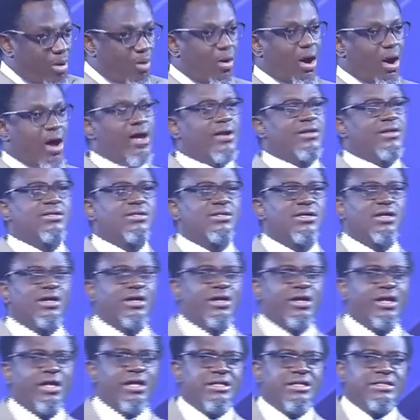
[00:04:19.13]
one,
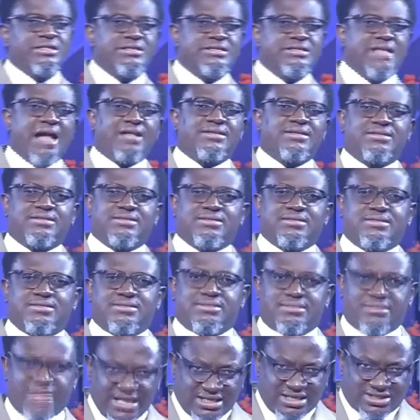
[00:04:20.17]
that
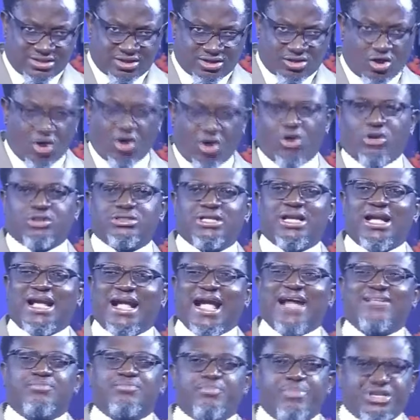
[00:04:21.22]
this God
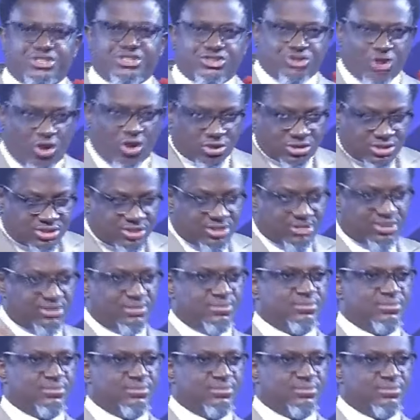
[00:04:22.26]
can be sought.